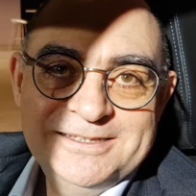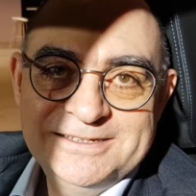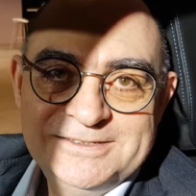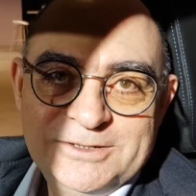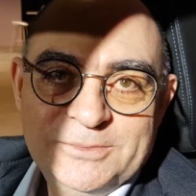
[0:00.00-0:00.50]

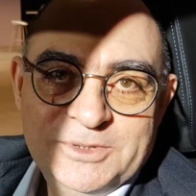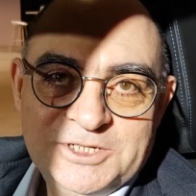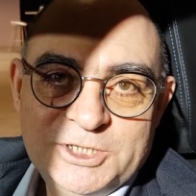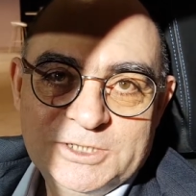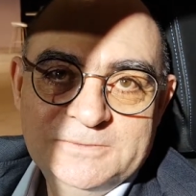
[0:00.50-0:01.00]
as the
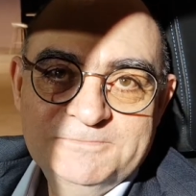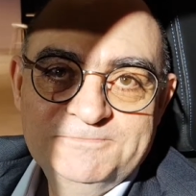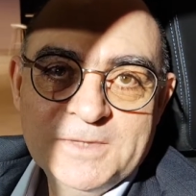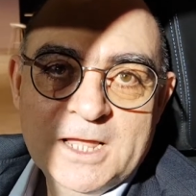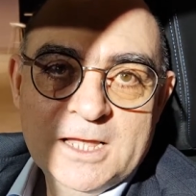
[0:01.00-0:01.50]
competition.
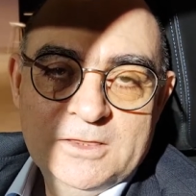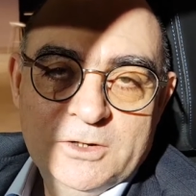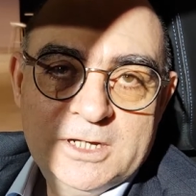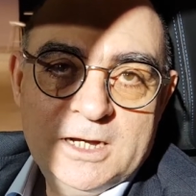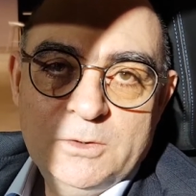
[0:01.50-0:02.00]
The
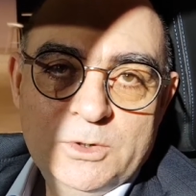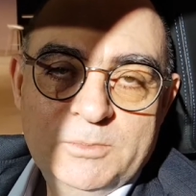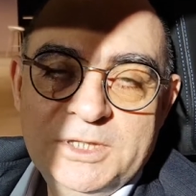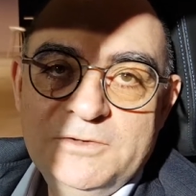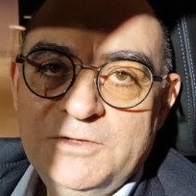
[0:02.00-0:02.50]
car will
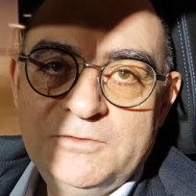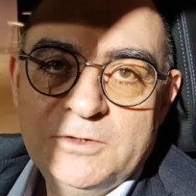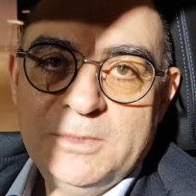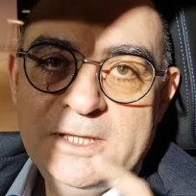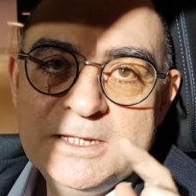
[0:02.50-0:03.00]
benefit
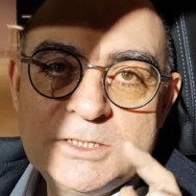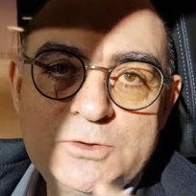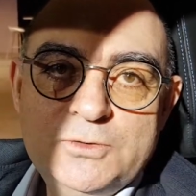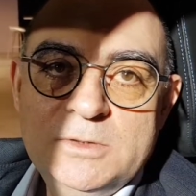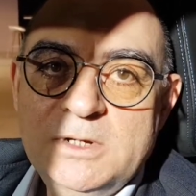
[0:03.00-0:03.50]
from an
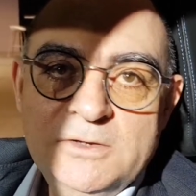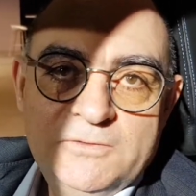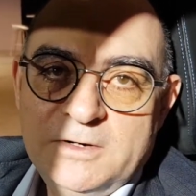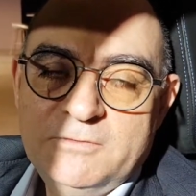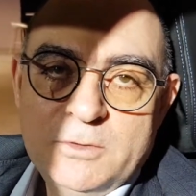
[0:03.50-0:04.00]
extremely
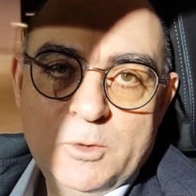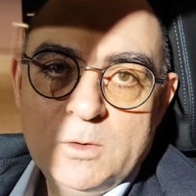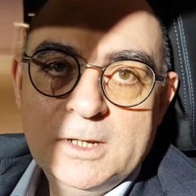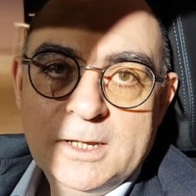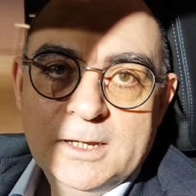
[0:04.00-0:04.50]
favorable
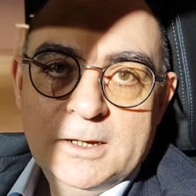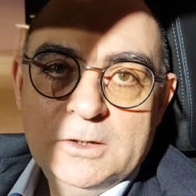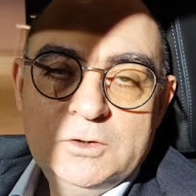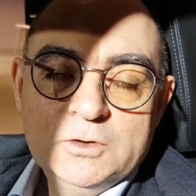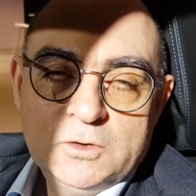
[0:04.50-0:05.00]

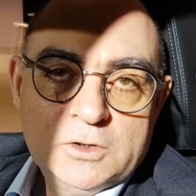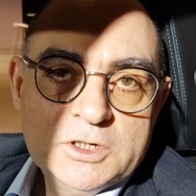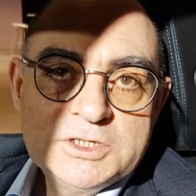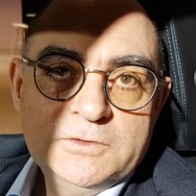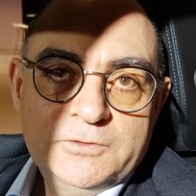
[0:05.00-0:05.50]
total
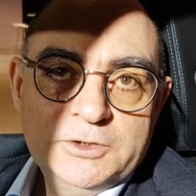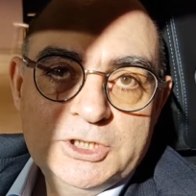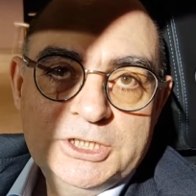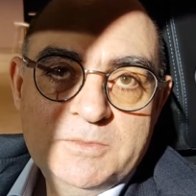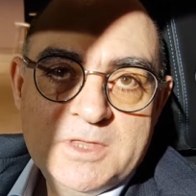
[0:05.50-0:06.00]
cost of
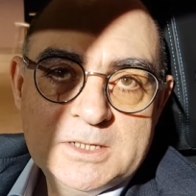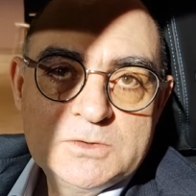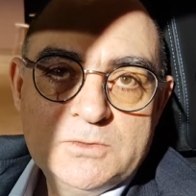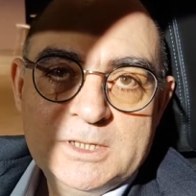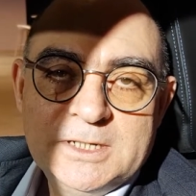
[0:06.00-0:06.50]
ownership. That's
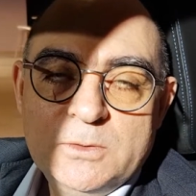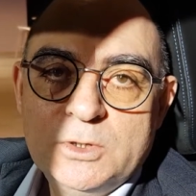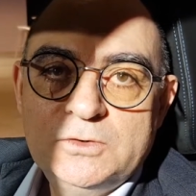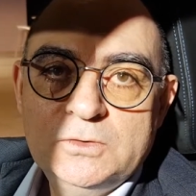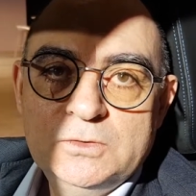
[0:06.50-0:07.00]
what I
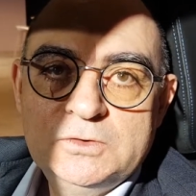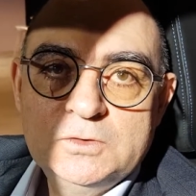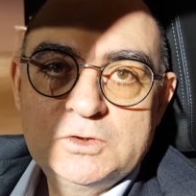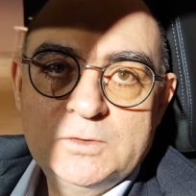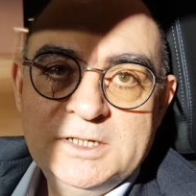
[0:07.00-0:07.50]
want to
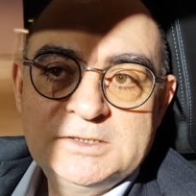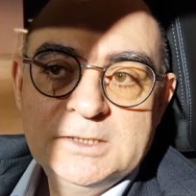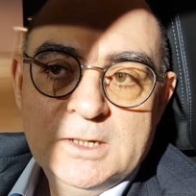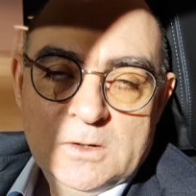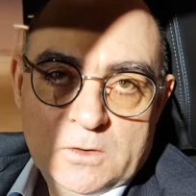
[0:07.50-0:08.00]
stress,
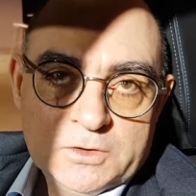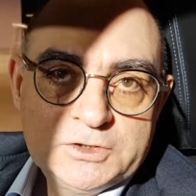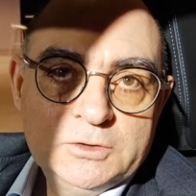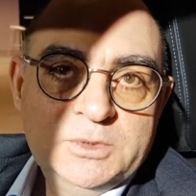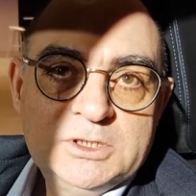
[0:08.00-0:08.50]

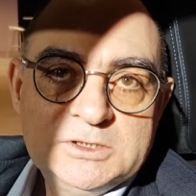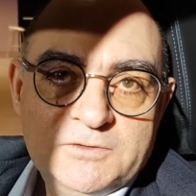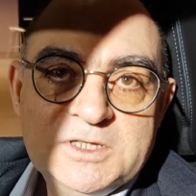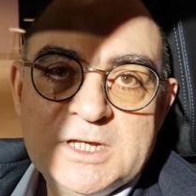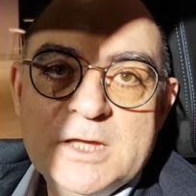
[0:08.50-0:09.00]
also because of
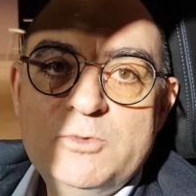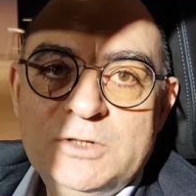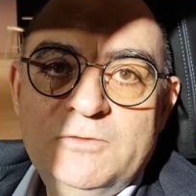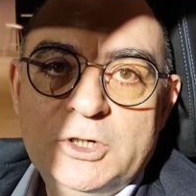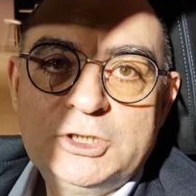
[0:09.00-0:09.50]
its hybrid
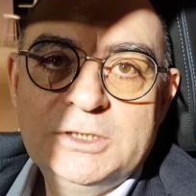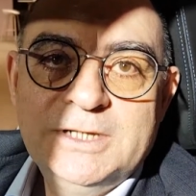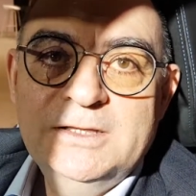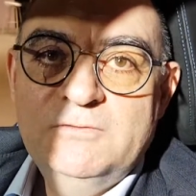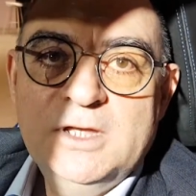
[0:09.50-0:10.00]
version
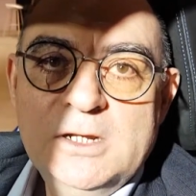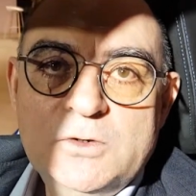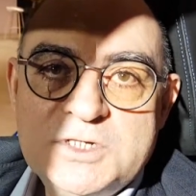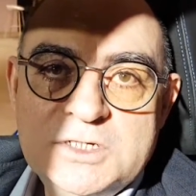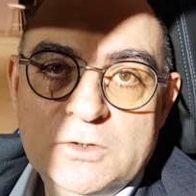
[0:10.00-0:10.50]
and very low
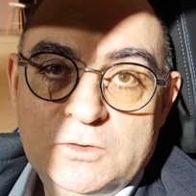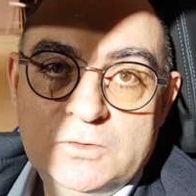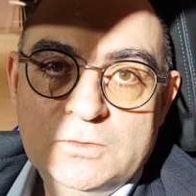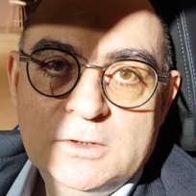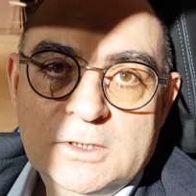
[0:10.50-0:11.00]

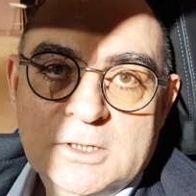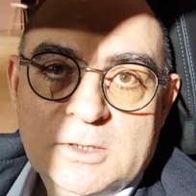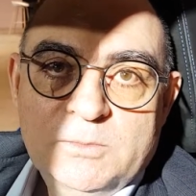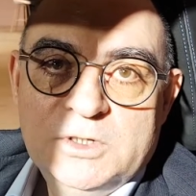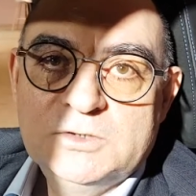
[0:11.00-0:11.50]
CO2.
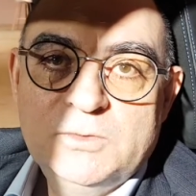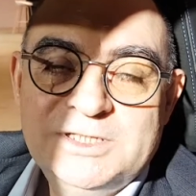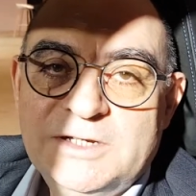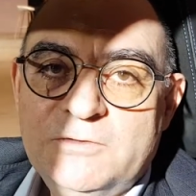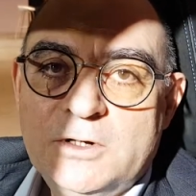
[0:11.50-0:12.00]
Because
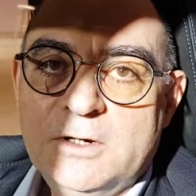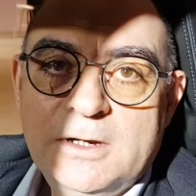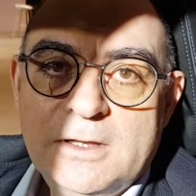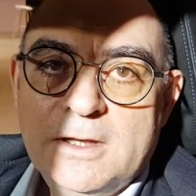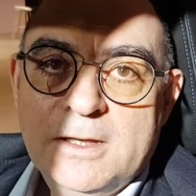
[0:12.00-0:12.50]
whatever